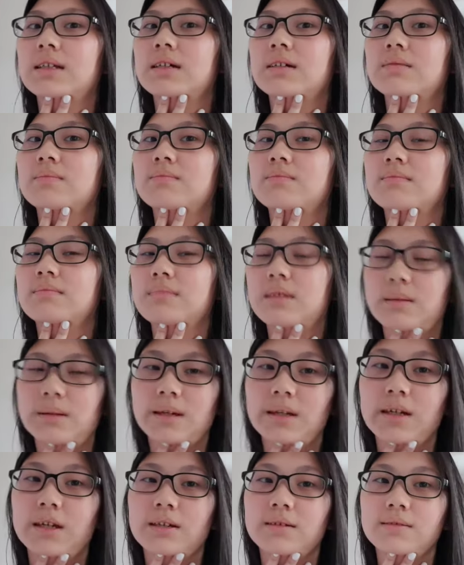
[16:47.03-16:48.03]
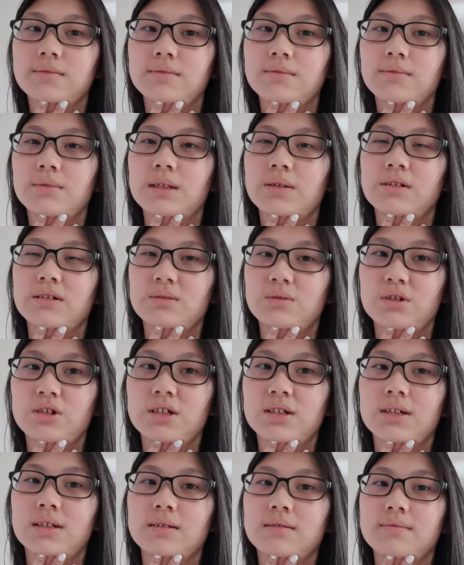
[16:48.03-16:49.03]
out by my hair when I was
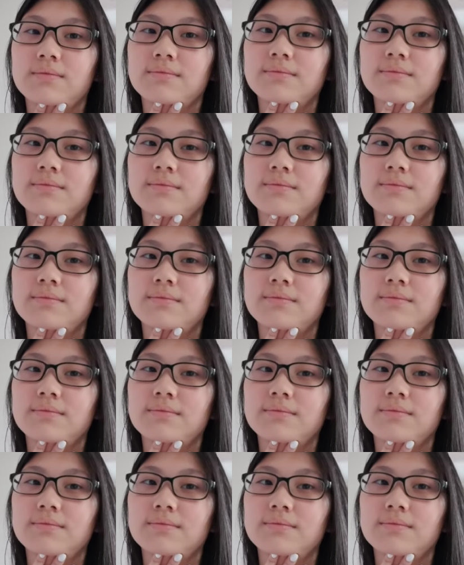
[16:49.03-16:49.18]
washing it.